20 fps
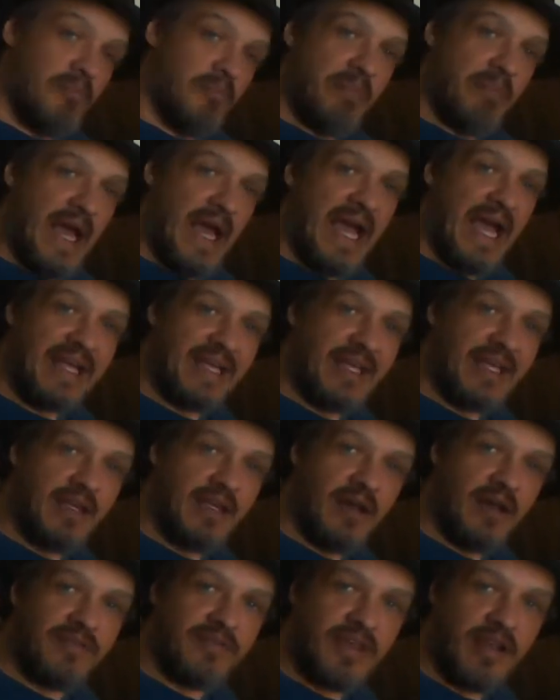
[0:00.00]
packet
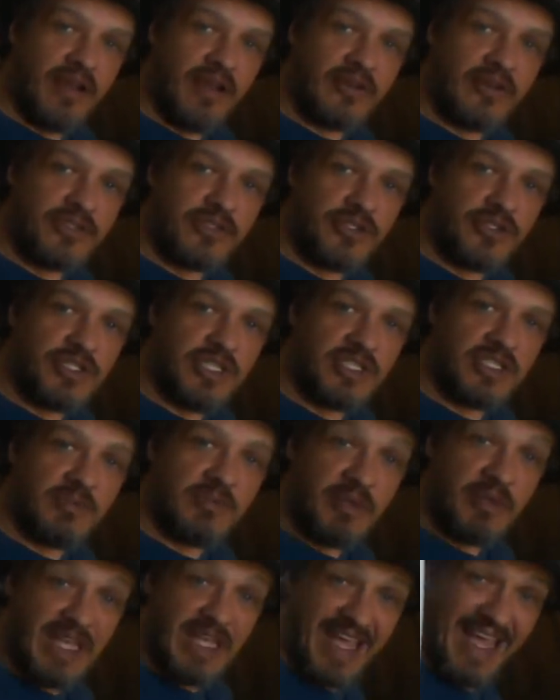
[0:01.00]
of character sheets,
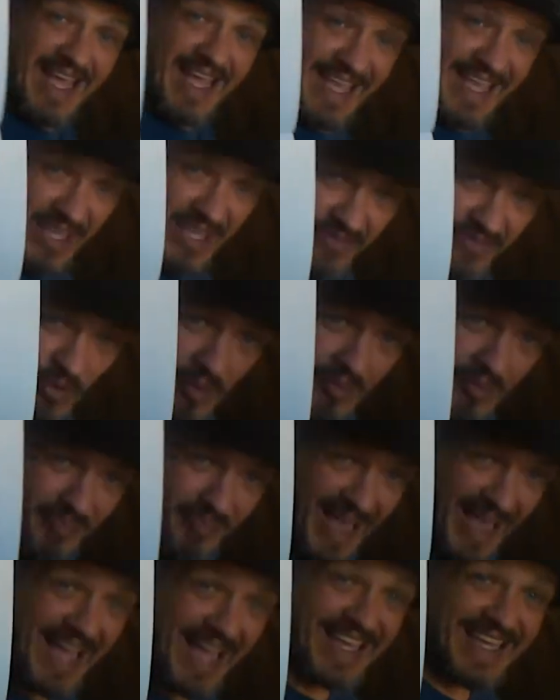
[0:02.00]
but they can't give you a
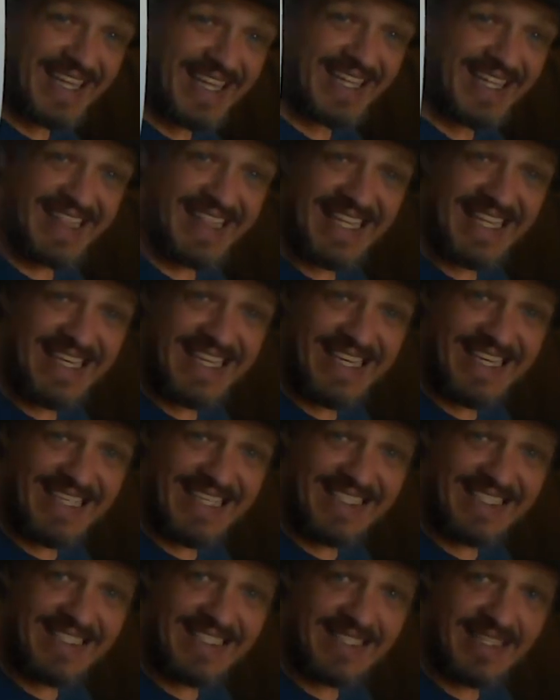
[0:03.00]
packet of
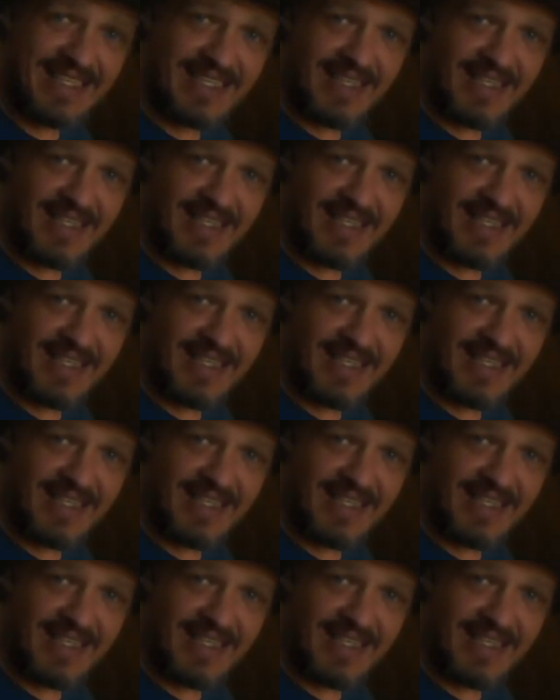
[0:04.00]
these?